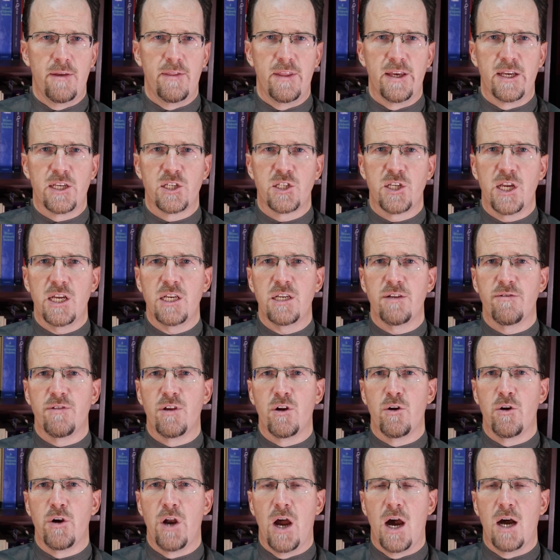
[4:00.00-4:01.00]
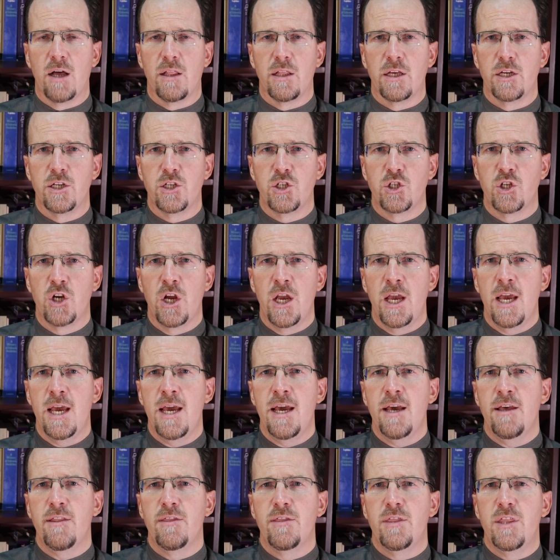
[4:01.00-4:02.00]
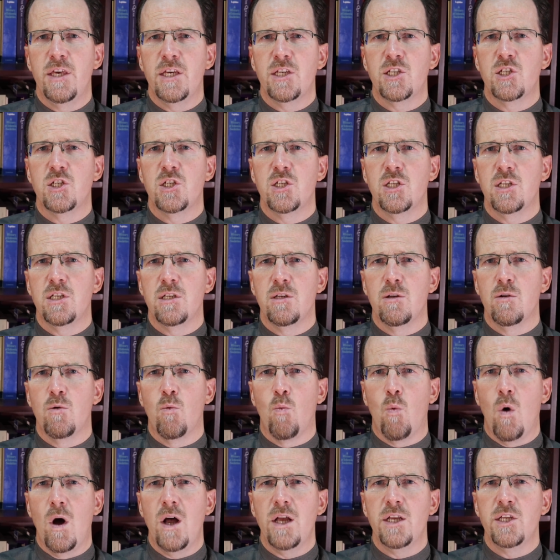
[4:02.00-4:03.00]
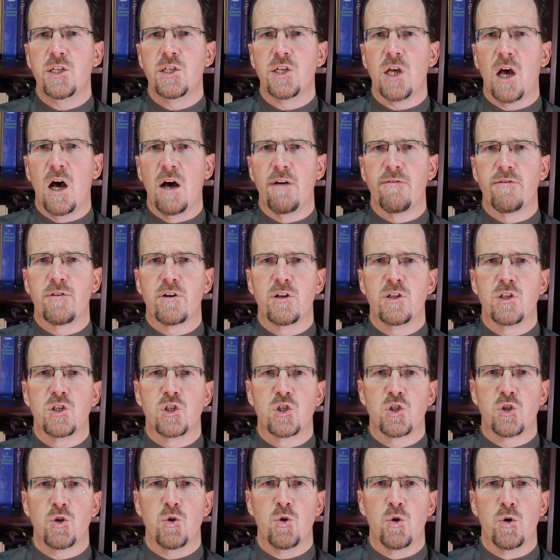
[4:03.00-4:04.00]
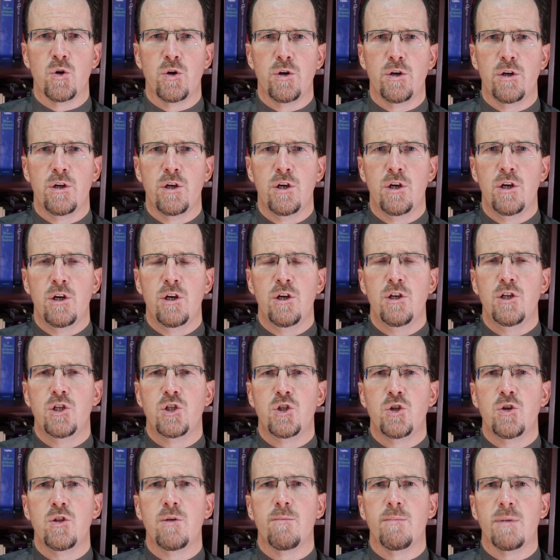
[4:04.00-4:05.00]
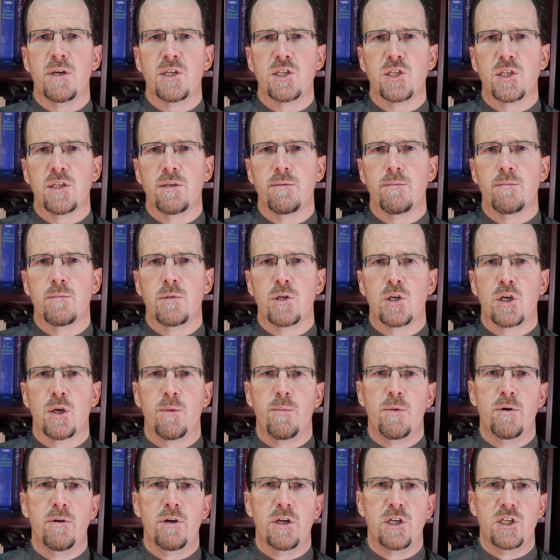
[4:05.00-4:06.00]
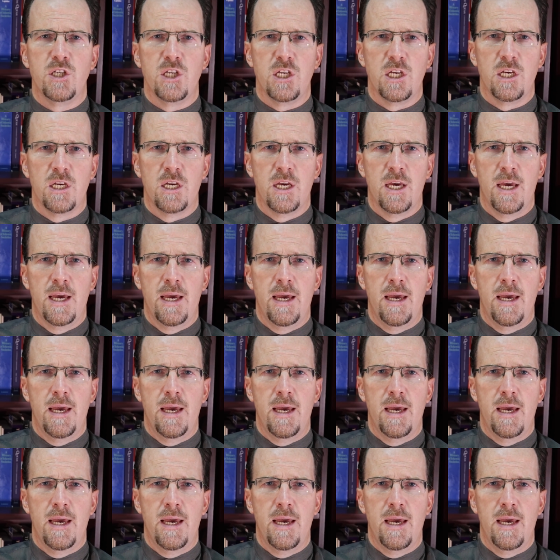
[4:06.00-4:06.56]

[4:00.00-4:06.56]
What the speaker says: and the extent of their knowledge, this was of concern to the Muslim community.